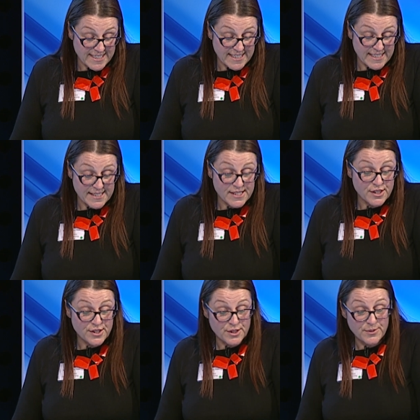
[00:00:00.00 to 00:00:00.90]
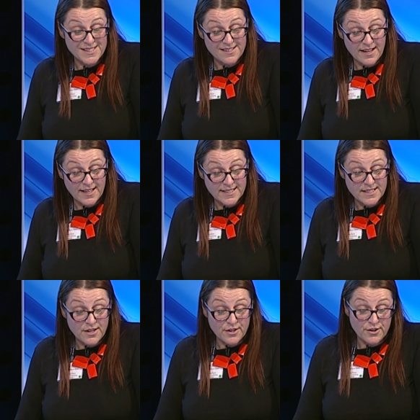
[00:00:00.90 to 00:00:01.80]
disease,
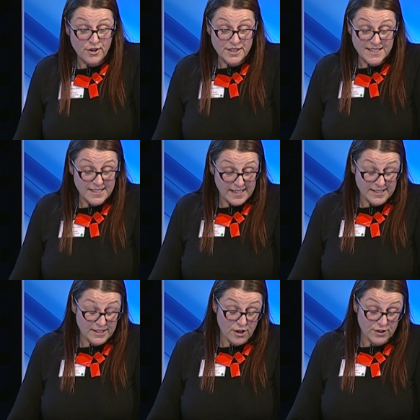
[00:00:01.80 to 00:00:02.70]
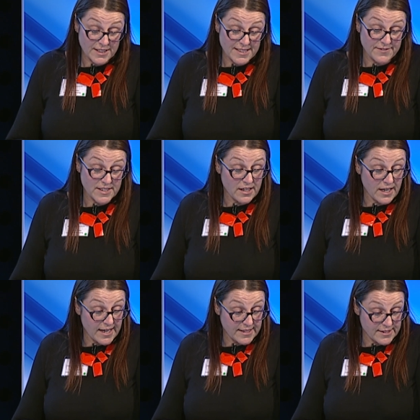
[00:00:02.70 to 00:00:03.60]
suicide, cognitive
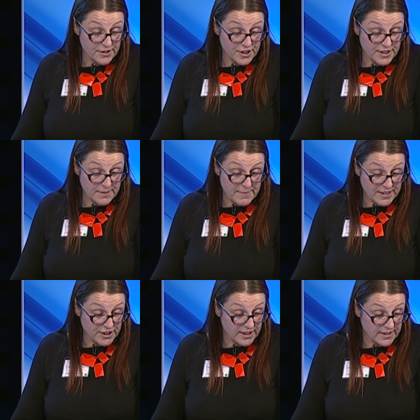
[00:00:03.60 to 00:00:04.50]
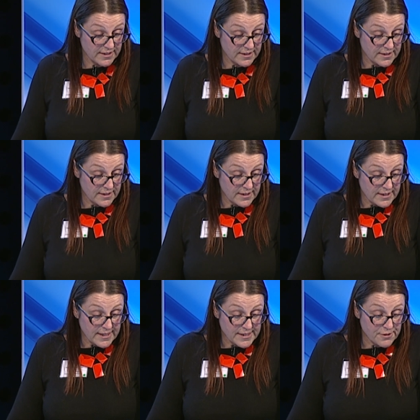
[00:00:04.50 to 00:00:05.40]
decline, such as dementia.
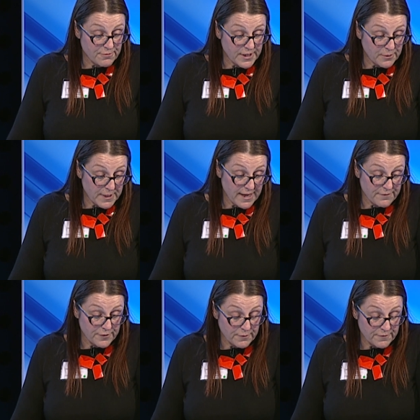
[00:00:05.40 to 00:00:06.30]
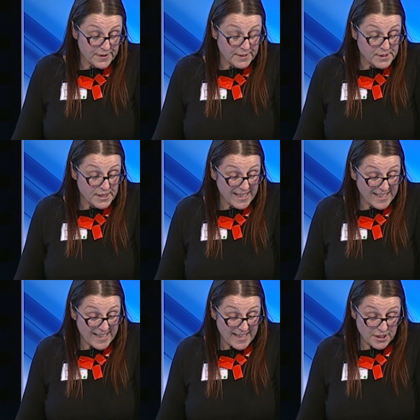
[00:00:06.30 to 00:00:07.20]
It's a real platform for them to
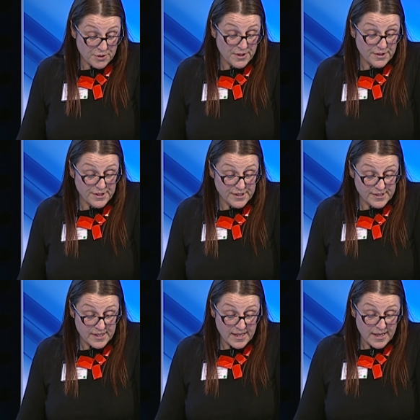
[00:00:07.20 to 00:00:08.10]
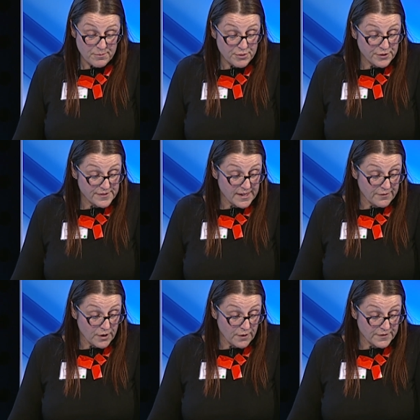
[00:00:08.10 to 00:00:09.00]
engage with others, improve
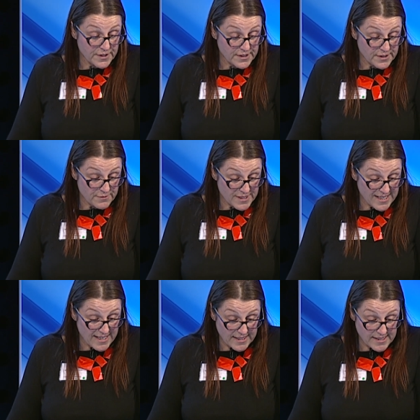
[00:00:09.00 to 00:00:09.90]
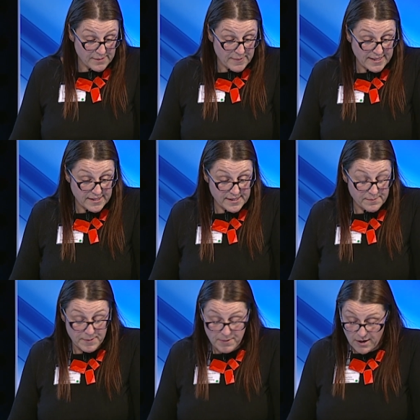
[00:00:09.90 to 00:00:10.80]
self-confidence, and retain
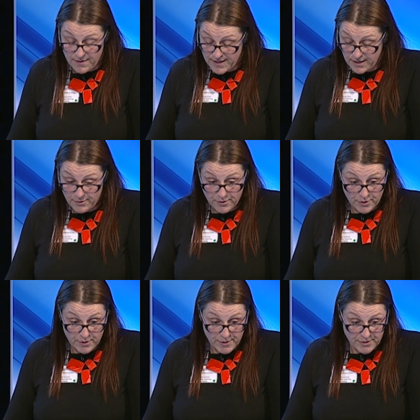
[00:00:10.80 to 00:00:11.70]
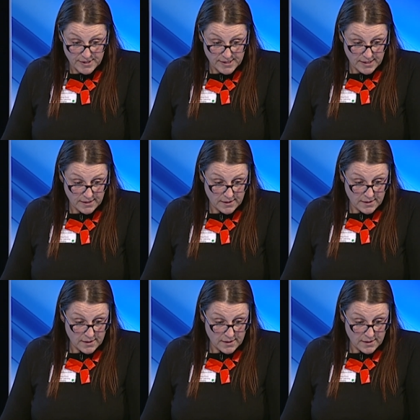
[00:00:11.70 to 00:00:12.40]
independence, be part of their local community.